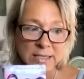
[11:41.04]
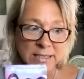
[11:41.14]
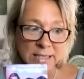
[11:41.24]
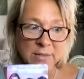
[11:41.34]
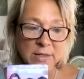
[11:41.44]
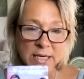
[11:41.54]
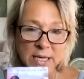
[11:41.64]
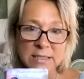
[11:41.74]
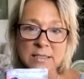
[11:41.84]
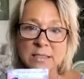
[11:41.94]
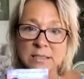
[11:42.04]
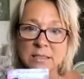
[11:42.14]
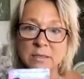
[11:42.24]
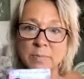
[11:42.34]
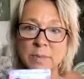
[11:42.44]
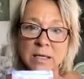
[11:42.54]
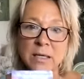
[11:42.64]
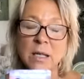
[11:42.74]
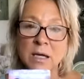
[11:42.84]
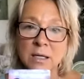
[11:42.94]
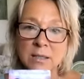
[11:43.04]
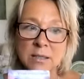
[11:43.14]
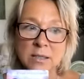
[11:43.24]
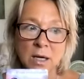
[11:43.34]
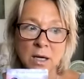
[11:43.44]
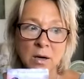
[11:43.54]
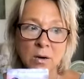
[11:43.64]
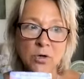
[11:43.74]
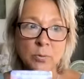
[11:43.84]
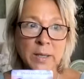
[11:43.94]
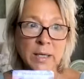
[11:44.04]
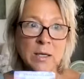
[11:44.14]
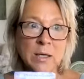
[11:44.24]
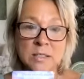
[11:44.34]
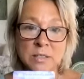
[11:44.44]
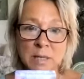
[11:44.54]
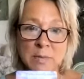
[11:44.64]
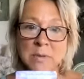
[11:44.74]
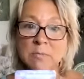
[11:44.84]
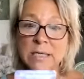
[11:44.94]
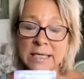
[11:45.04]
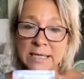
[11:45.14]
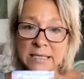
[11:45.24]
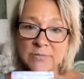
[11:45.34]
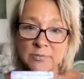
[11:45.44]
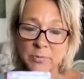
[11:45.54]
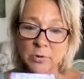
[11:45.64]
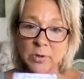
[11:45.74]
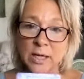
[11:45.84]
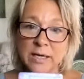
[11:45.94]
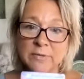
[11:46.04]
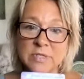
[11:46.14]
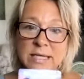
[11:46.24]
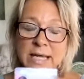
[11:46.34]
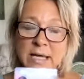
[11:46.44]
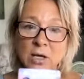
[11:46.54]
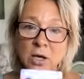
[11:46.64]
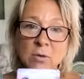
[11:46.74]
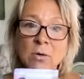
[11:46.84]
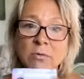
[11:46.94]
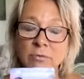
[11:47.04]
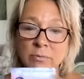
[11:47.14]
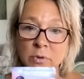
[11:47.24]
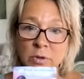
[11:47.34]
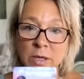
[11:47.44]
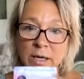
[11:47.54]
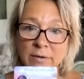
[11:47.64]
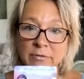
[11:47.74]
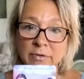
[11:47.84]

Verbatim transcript: See the lessons that are being learned, what you're being asked to maybe release from your life, to let go of from your life.